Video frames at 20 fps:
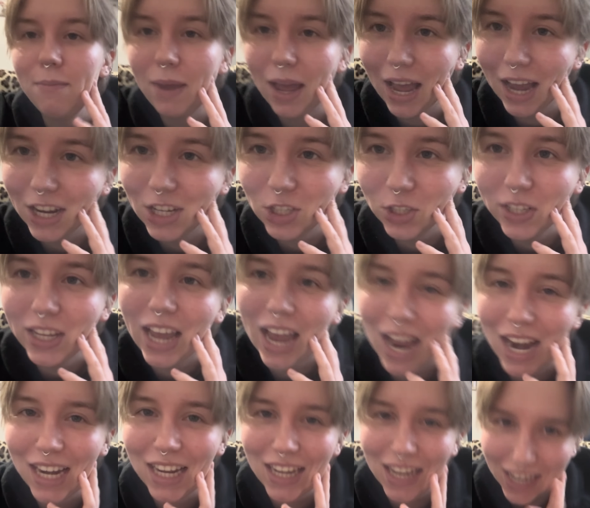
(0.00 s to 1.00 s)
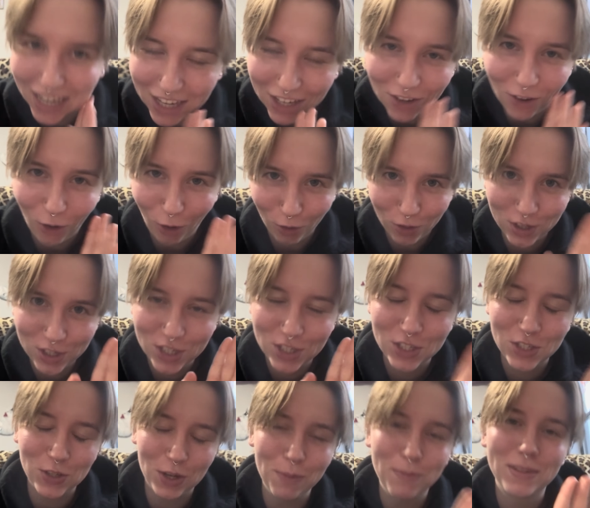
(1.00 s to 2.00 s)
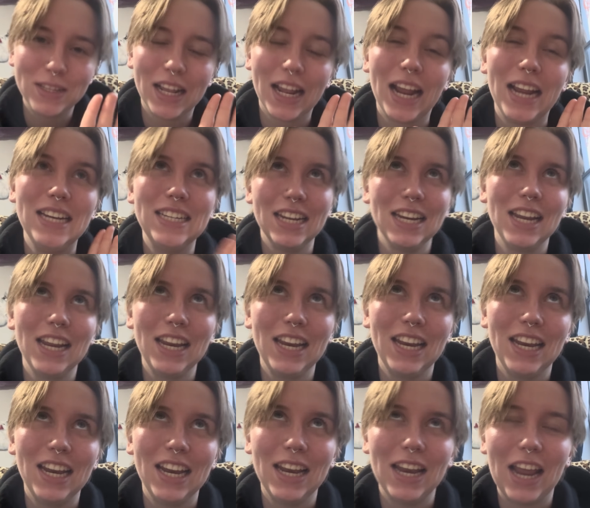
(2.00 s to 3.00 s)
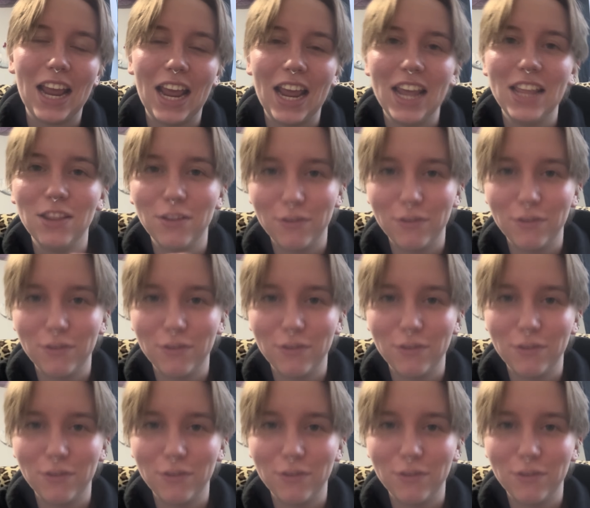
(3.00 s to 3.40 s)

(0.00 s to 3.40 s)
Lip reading: actually adding in all the strips that I didn't in the